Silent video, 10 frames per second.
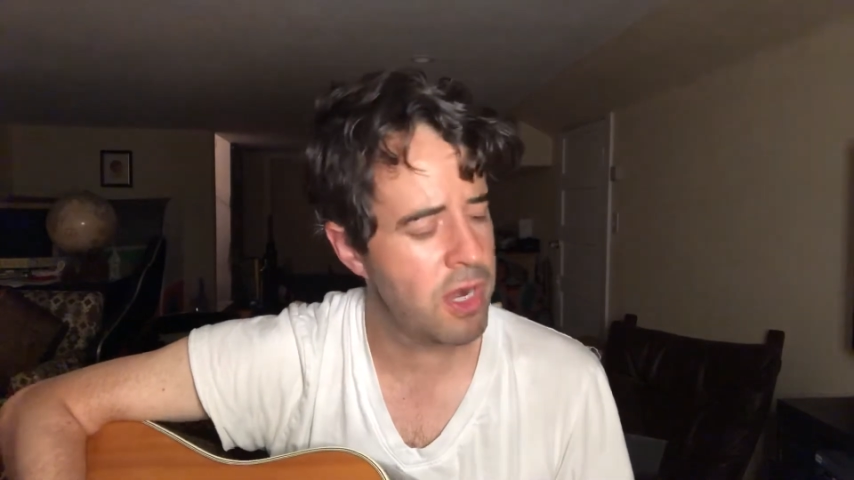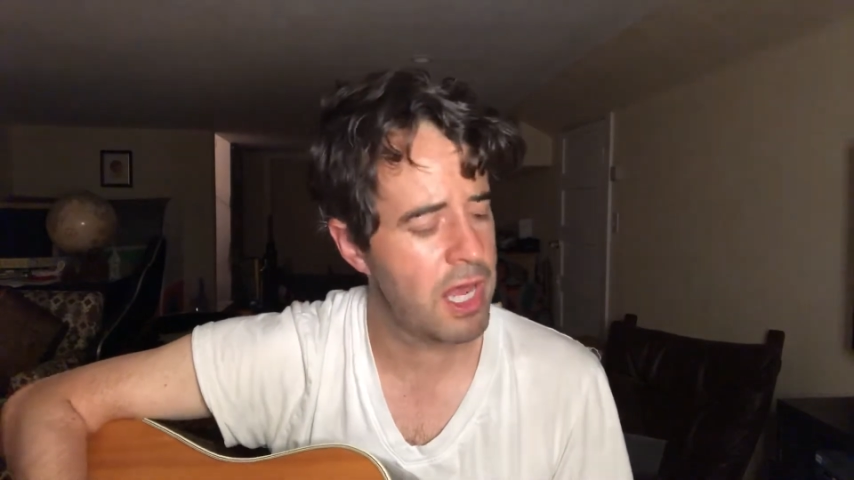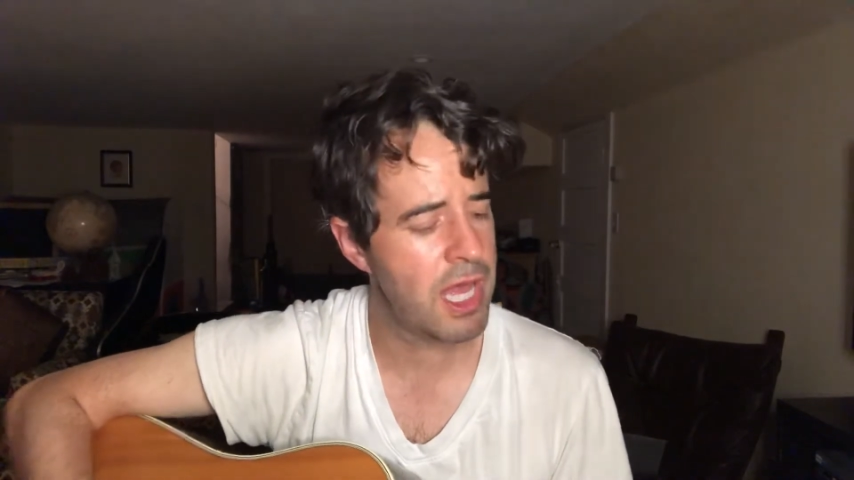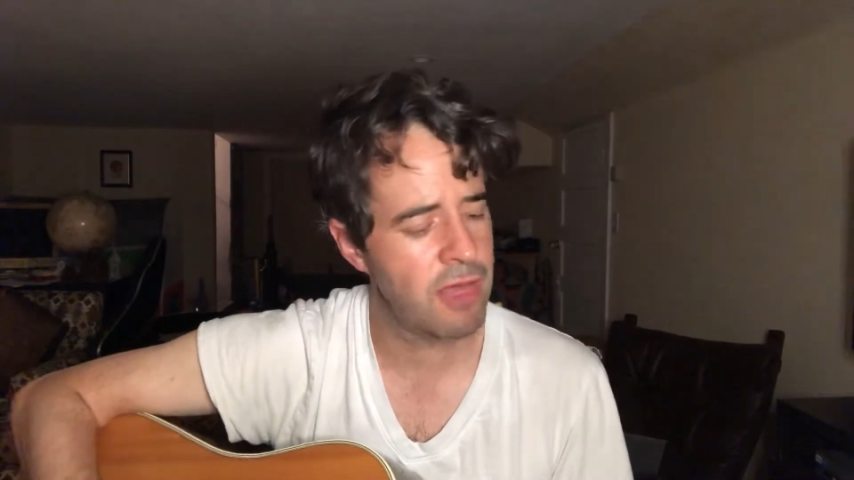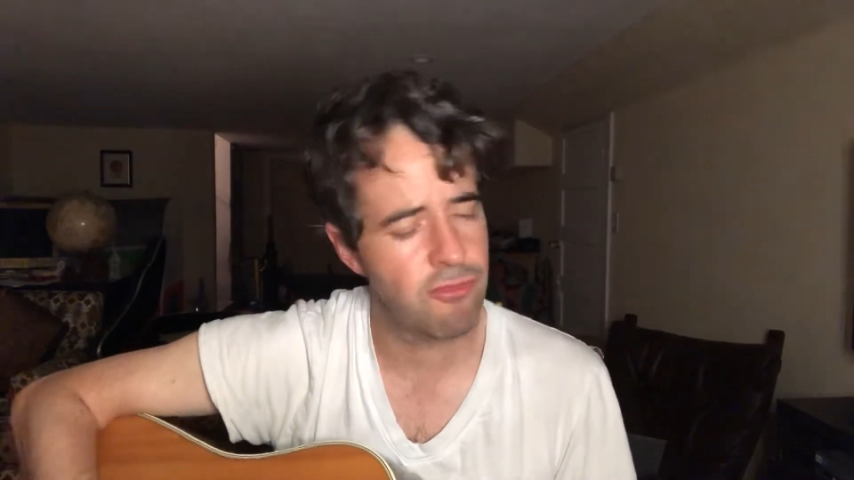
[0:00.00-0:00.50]

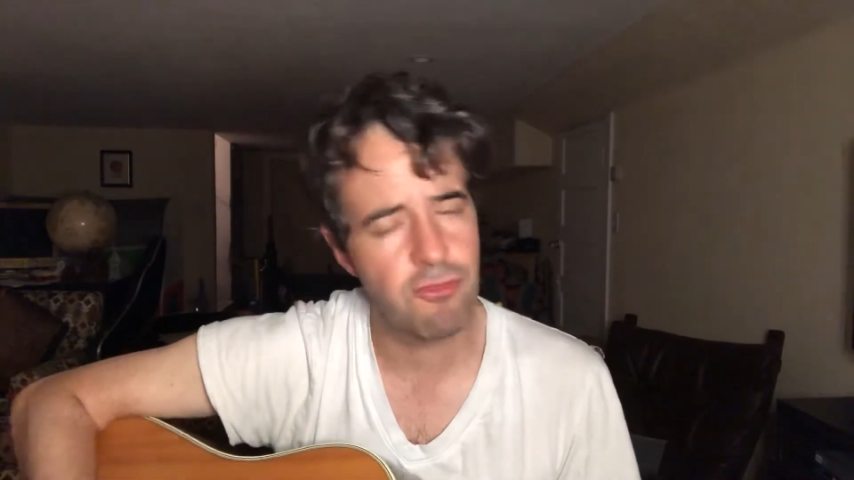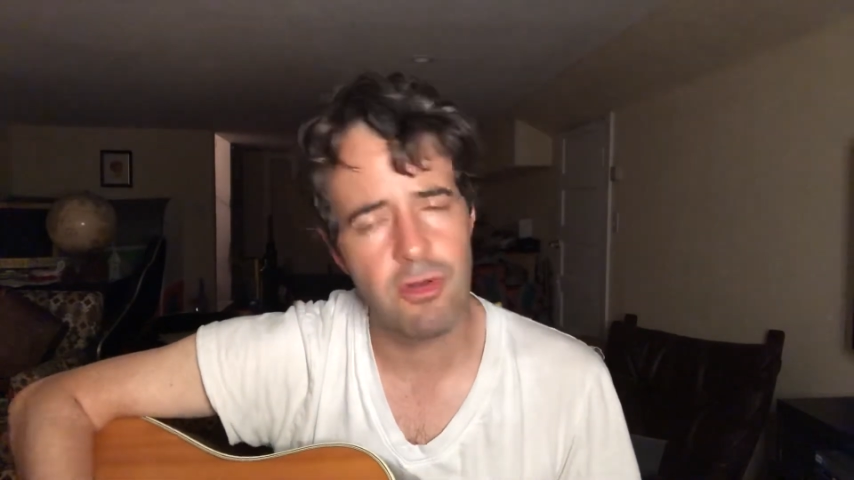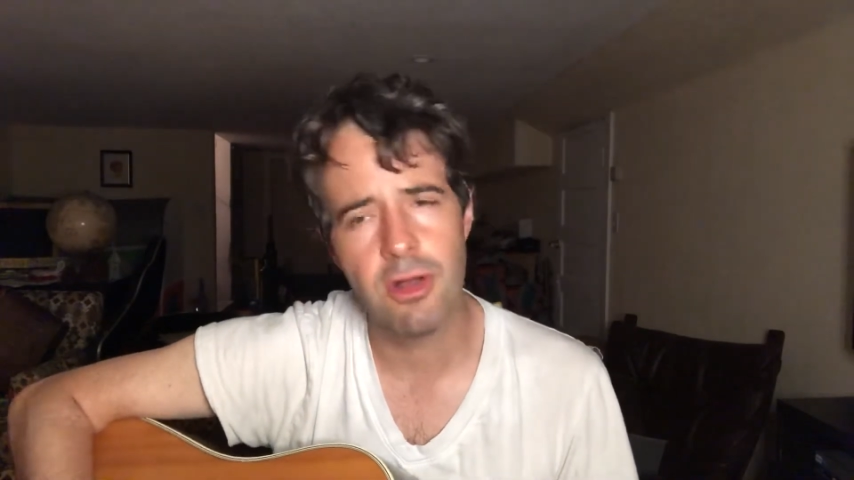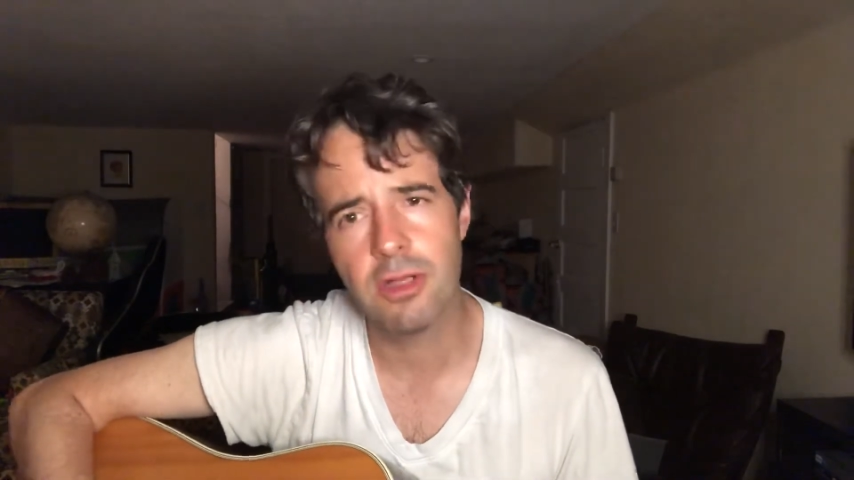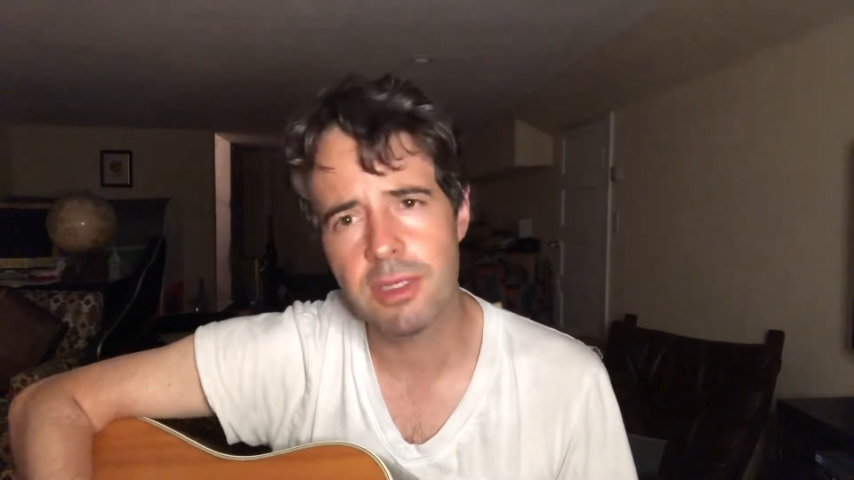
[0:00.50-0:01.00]

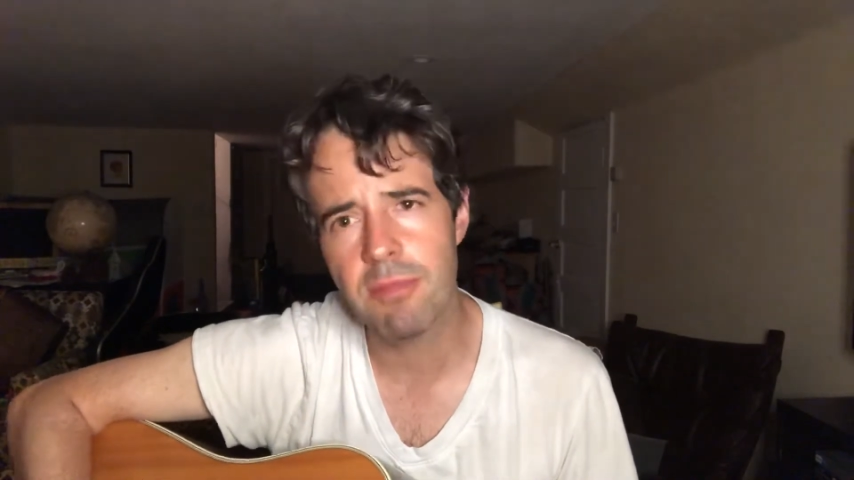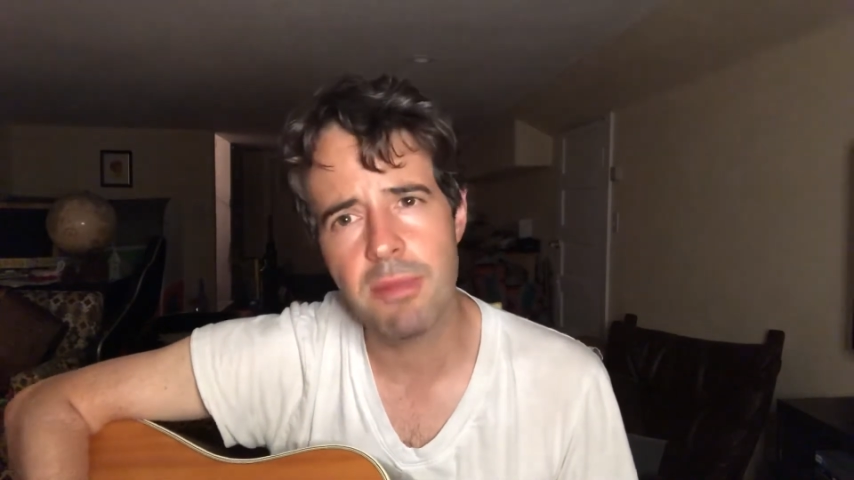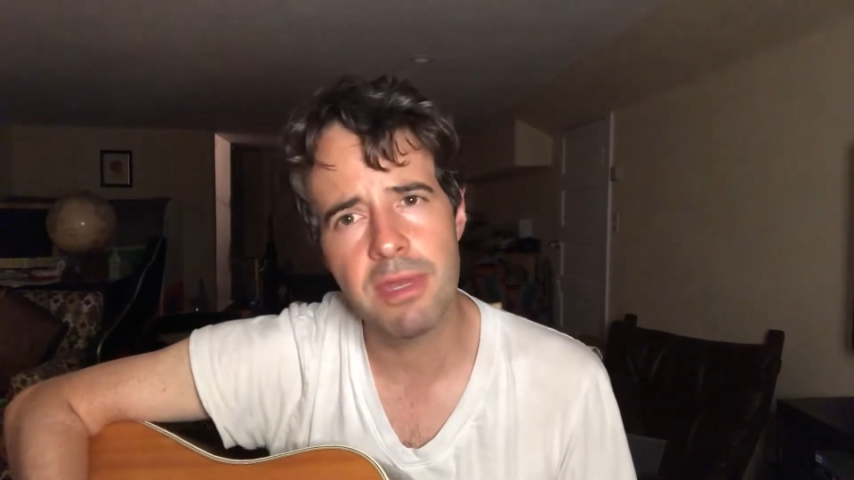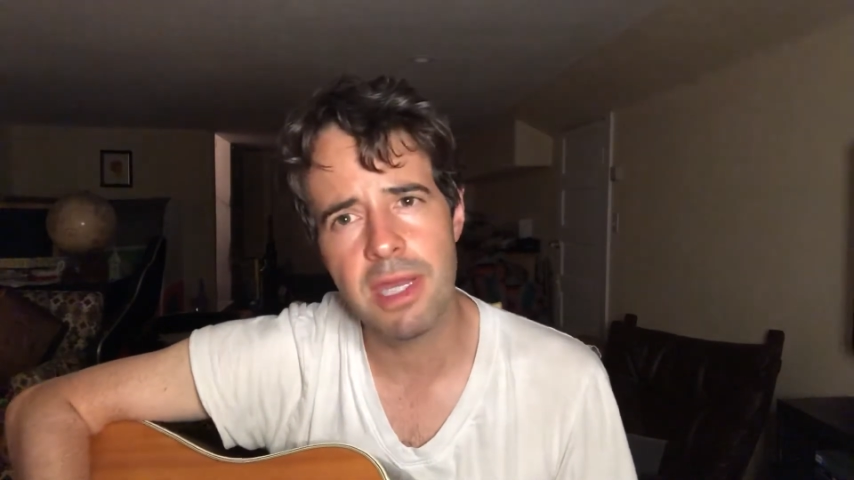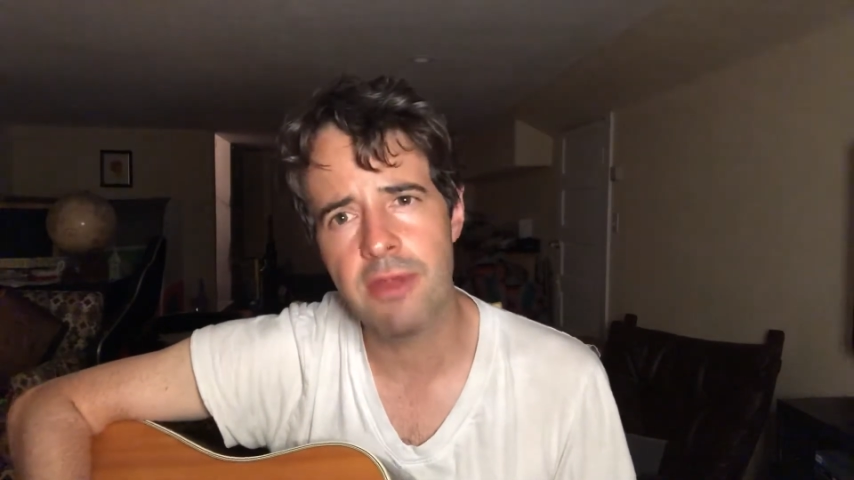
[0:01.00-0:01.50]
nightfall in my
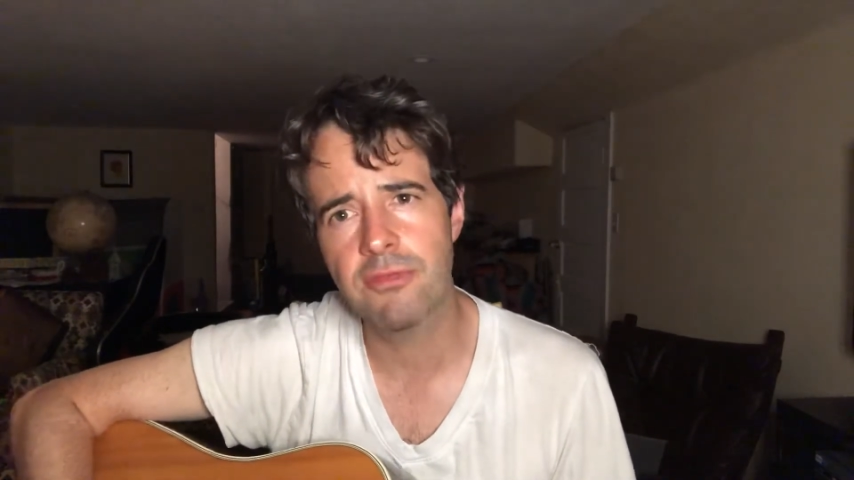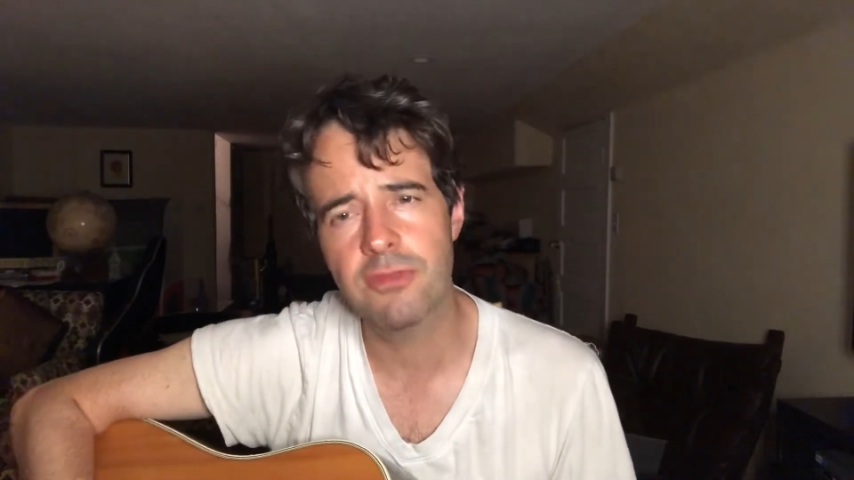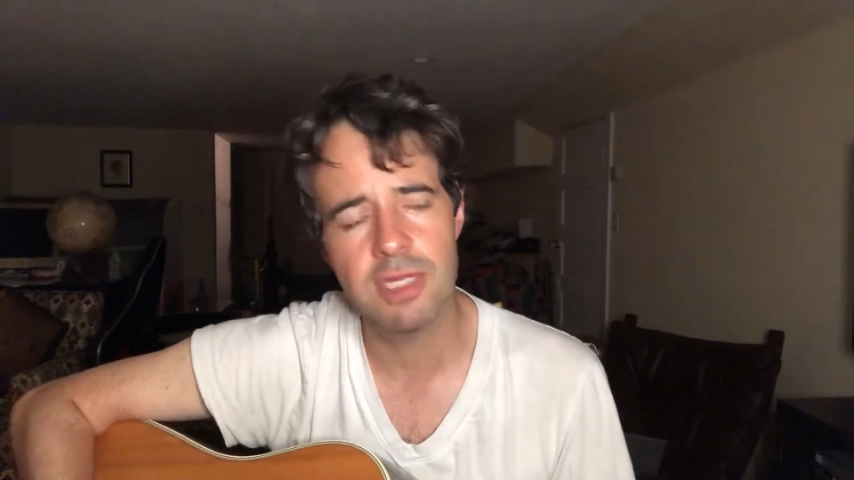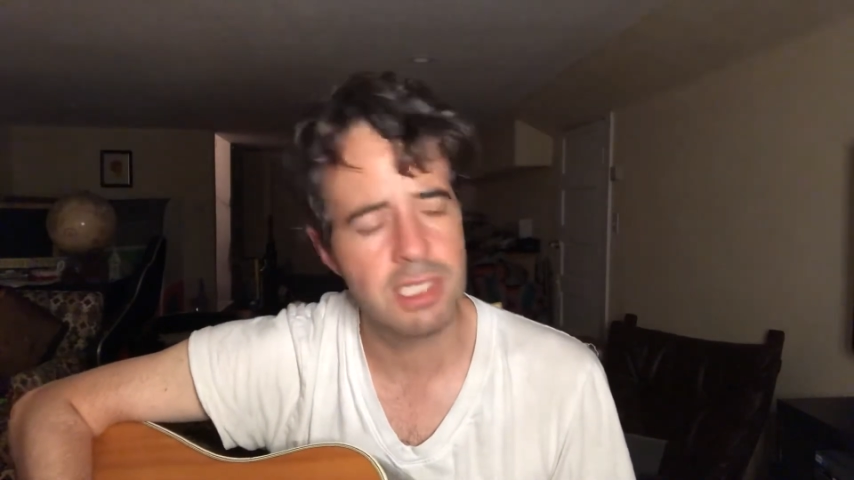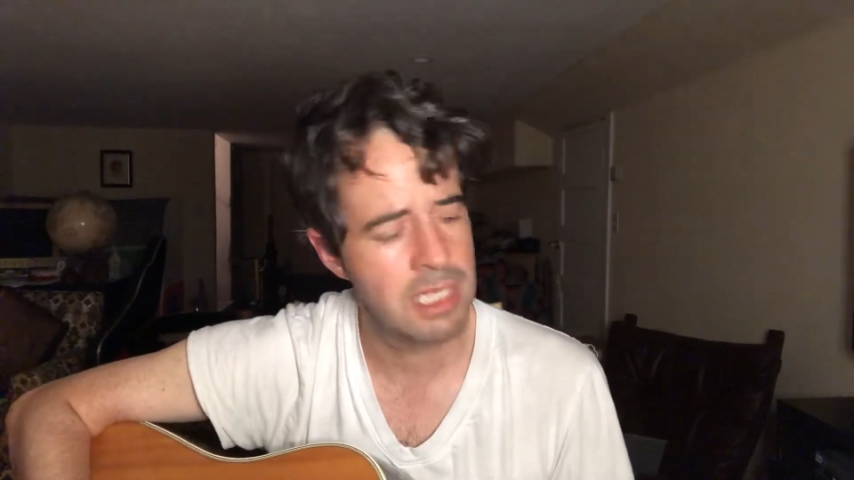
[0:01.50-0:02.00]
bare
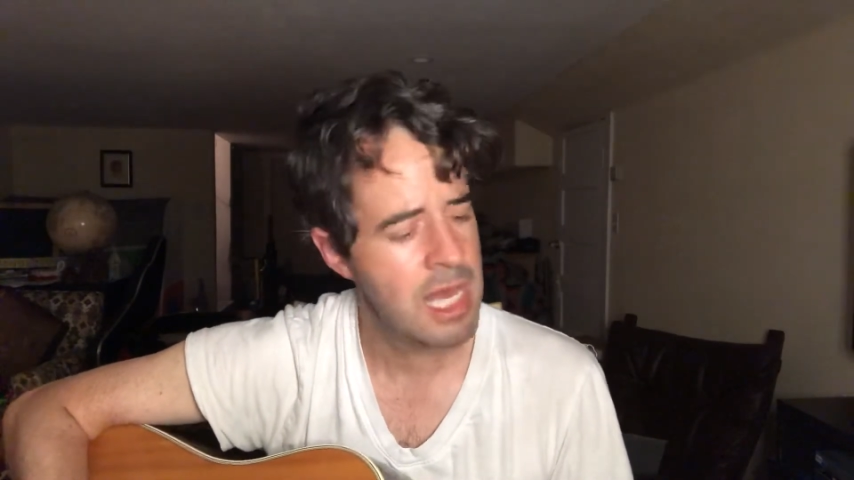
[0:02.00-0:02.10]
feet.